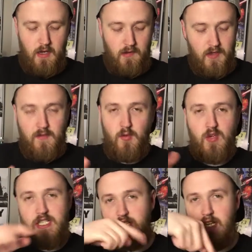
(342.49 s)
I haven't even
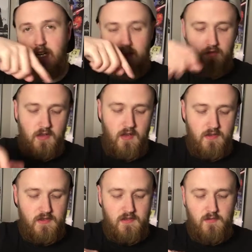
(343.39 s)
reached like anything
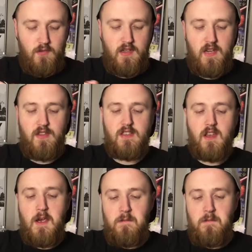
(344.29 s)
else that's really in this,